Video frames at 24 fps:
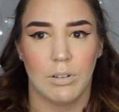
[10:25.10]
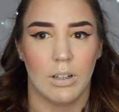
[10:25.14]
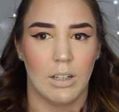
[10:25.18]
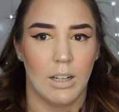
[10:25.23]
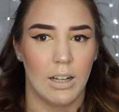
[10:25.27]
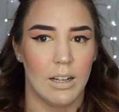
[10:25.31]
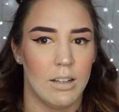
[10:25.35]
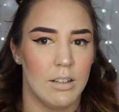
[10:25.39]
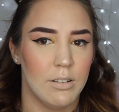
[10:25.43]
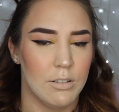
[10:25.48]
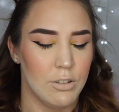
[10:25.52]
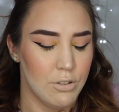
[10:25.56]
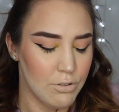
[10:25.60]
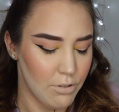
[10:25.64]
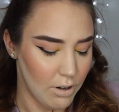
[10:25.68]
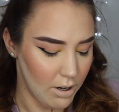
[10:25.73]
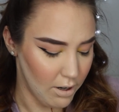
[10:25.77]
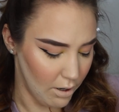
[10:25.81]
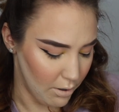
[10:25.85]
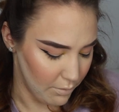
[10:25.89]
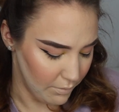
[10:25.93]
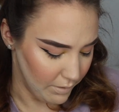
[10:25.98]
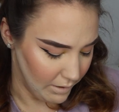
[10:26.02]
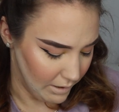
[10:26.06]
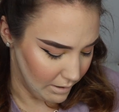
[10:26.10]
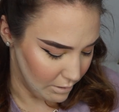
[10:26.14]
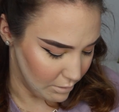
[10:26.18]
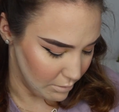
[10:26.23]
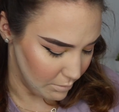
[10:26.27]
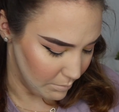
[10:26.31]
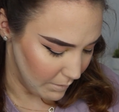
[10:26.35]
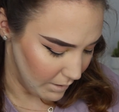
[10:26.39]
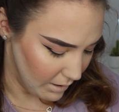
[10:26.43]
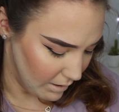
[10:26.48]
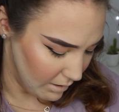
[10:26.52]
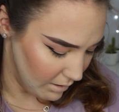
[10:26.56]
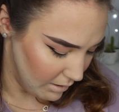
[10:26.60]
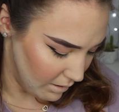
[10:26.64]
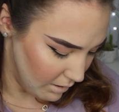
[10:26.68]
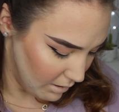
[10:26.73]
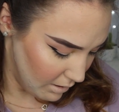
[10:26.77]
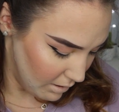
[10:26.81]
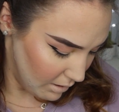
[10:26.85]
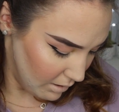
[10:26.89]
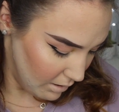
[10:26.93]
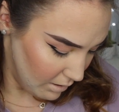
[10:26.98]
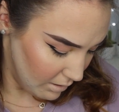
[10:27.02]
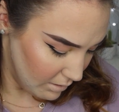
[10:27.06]
in it. Dry it off a little bit,
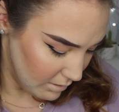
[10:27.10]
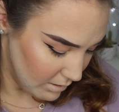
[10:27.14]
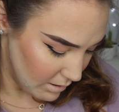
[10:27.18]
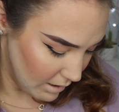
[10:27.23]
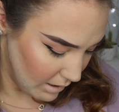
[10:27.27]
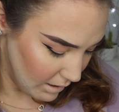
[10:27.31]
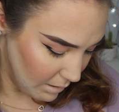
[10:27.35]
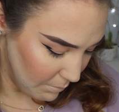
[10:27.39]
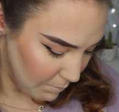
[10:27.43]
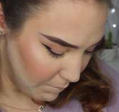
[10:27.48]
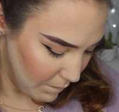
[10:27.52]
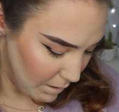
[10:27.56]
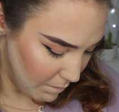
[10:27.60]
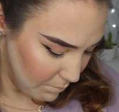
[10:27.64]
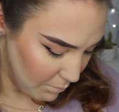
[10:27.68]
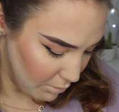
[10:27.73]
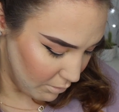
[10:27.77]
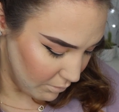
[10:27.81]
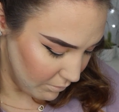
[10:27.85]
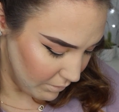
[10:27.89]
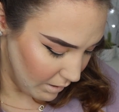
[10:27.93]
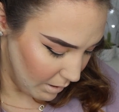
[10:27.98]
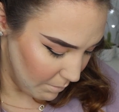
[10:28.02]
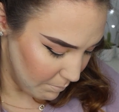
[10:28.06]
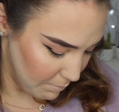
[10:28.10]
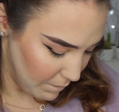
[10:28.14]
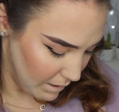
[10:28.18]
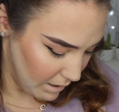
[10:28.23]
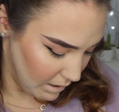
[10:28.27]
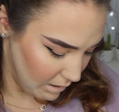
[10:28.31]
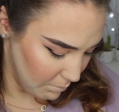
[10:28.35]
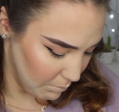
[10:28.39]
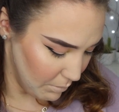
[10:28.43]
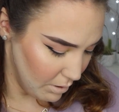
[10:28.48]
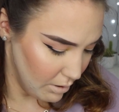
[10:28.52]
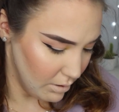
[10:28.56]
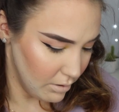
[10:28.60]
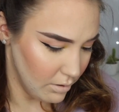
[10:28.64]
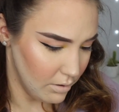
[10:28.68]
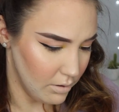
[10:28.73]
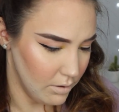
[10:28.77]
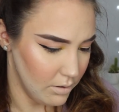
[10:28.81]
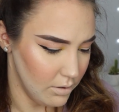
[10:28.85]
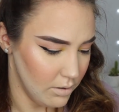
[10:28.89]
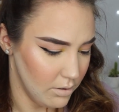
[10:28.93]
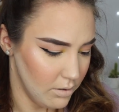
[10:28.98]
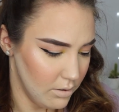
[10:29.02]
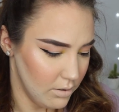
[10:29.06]
take a bit more of that
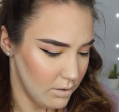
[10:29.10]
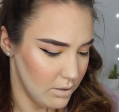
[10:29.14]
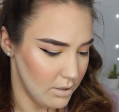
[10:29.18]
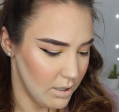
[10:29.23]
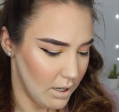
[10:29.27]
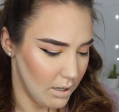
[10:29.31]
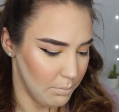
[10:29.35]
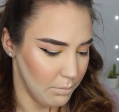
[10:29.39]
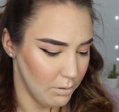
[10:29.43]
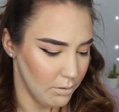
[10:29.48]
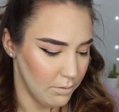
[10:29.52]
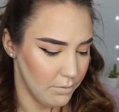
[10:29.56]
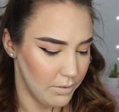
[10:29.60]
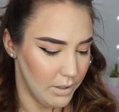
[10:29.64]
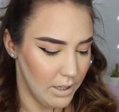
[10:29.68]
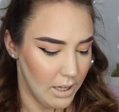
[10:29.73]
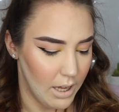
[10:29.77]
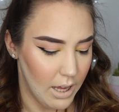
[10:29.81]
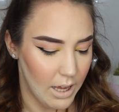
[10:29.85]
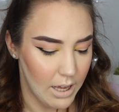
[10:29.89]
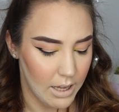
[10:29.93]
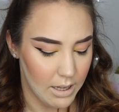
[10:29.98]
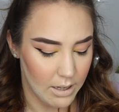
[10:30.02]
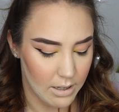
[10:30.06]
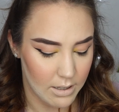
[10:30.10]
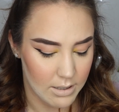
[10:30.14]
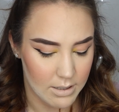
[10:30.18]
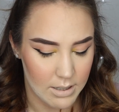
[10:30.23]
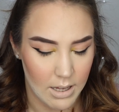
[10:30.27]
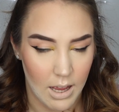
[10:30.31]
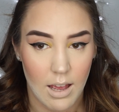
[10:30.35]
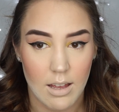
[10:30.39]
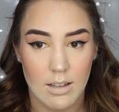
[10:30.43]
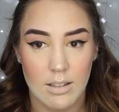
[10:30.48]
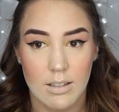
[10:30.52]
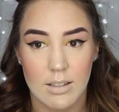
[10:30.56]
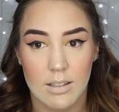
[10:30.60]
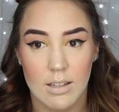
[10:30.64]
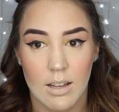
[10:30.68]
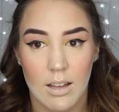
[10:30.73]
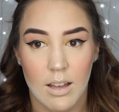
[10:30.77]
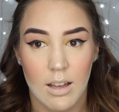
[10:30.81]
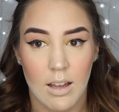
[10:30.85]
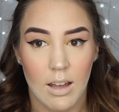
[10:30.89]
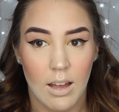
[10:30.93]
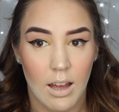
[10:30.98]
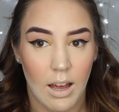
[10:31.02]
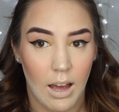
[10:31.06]
pigment, tap off the excess,
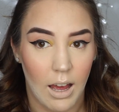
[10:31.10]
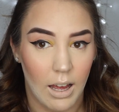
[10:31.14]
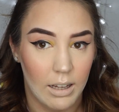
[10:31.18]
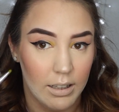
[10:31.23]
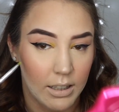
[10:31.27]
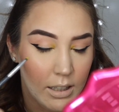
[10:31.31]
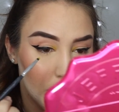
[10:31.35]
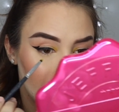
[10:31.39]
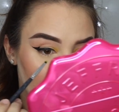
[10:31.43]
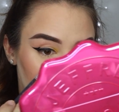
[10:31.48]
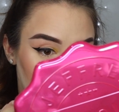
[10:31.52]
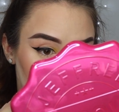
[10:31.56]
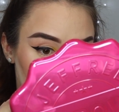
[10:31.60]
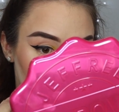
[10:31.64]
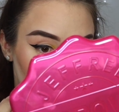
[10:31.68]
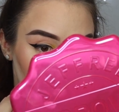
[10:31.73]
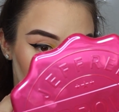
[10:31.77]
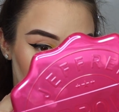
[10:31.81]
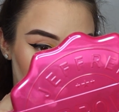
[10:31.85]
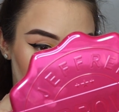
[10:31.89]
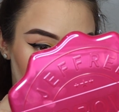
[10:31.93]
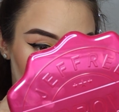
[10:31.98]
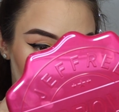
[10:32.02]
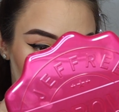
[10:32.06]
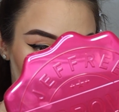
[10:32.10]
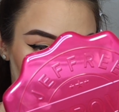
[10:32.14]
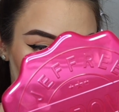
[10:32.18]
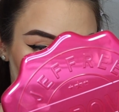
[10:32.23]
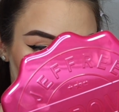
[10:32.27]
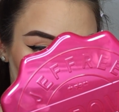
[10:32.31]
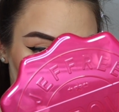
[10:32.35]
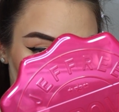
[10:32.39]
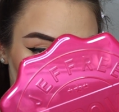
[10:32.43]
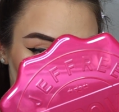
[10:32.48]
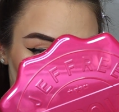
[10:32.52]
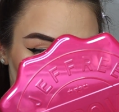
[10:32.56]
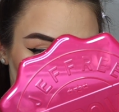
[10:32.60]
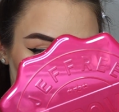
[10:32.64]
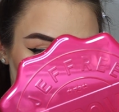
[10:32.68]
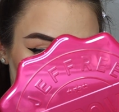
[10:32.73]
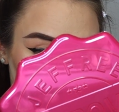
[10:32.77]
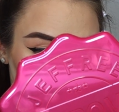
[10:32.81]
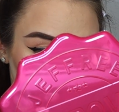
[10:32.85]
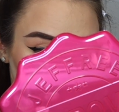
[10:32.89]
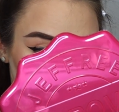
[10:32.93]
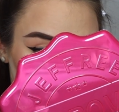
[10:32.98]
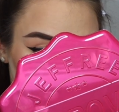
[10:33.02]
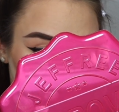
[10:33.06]
and then I'm just going to put that on
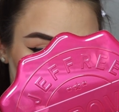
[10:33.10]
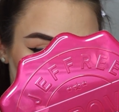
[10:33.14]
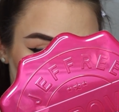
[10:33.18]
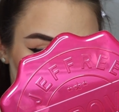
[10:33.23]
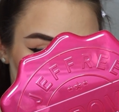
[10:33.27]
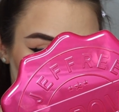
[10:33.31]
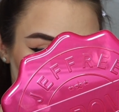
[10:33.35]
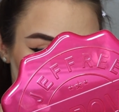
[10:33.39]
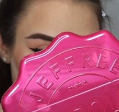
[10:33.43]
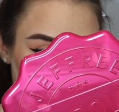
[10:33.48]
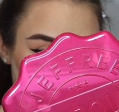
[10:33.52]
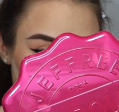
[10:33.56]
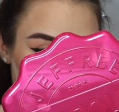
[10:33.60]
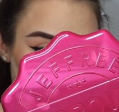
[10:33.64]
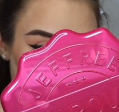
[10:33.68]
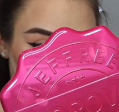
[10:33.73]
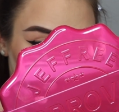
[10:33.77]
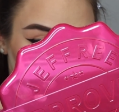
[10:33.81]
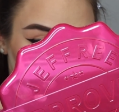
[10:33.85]
the inner corner of my